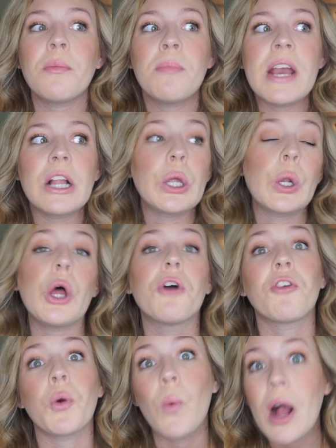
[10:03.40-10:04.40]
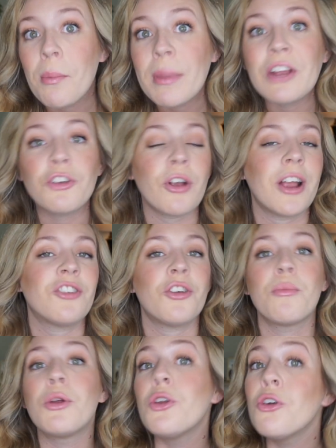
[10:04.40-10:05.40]
be a little overwhelming trying to
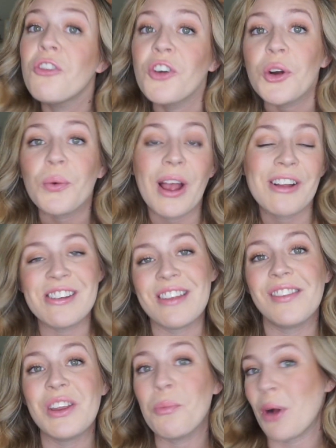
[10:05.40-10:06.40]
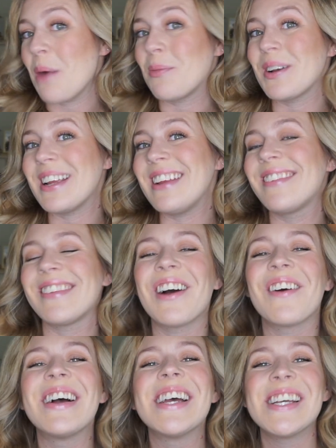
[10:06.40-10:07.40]
maneuver around Disney property.
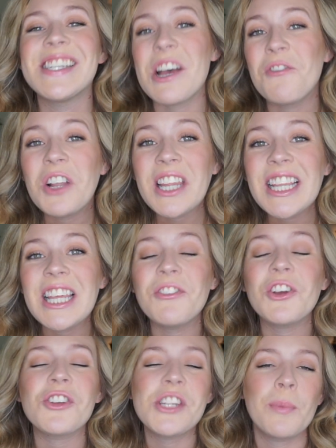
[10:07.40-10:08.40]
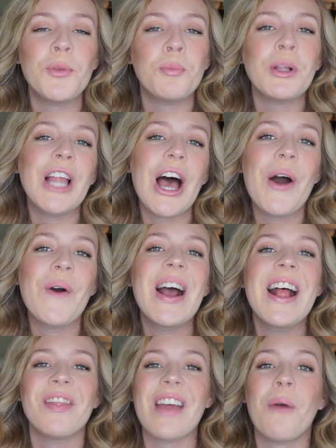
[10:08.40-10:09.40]
So definitely leave your tips below.
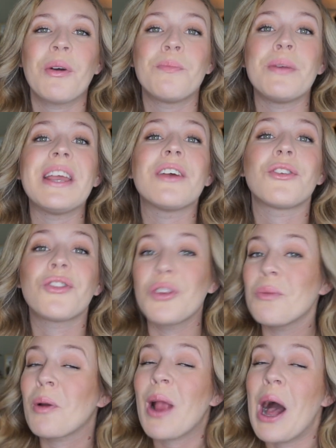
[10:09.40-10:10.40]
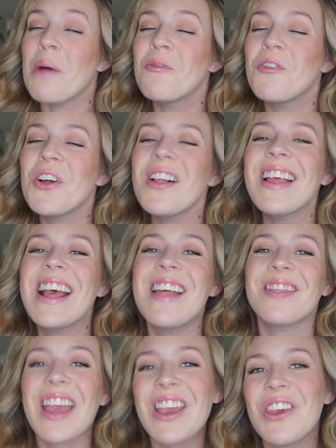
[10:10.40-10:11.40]
That would be super helpful.
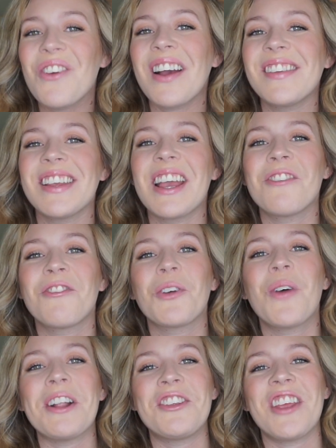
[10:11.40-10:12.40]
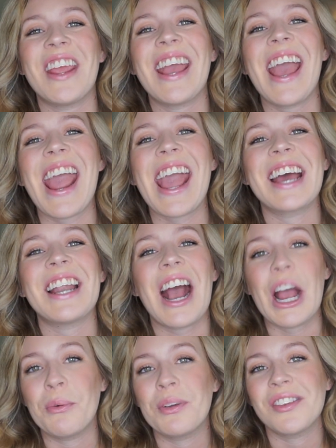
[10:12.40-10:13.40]
Thank you guys again for watching, and
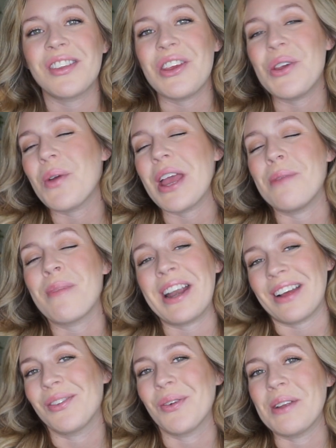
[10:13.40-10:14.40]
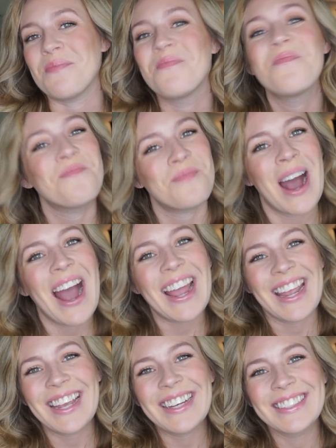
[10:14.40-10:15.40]
I will see you in my next one. Bye.